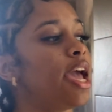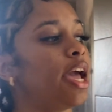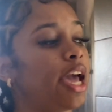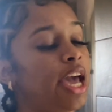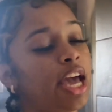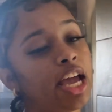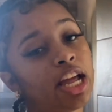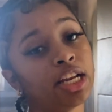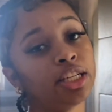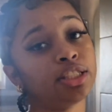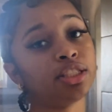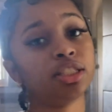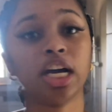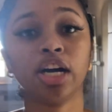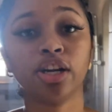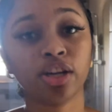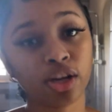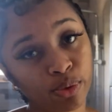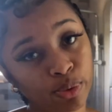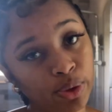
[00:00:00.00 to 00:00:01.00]
And
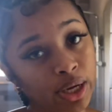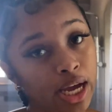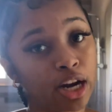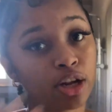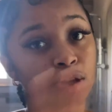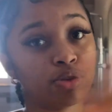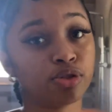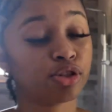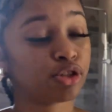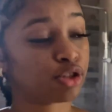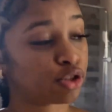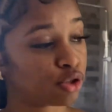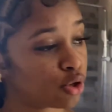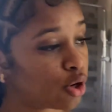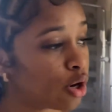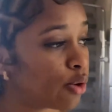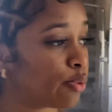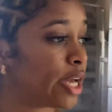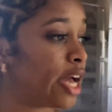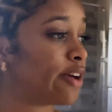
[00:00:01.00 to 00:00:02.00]
y'all know we gotta go to the
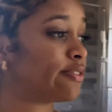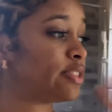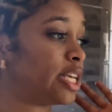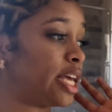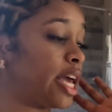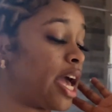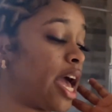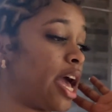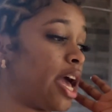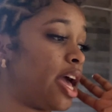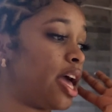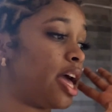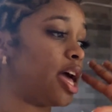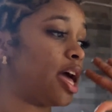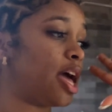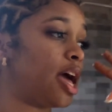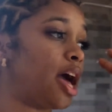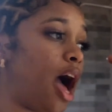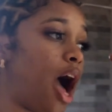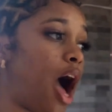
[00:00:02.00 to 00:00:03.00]
store. We have to
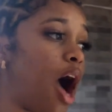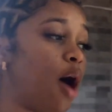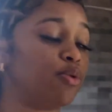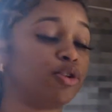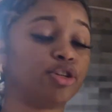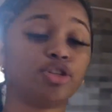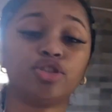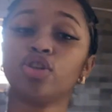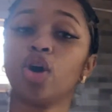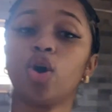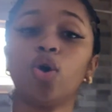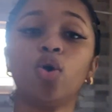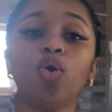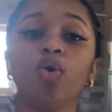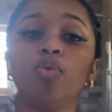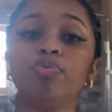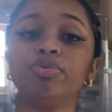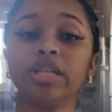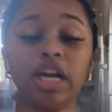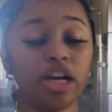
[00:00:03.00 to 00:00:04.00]
get our
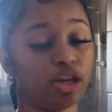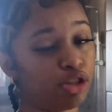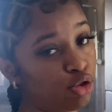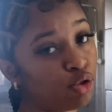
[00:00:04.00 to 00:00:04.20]
soaps and our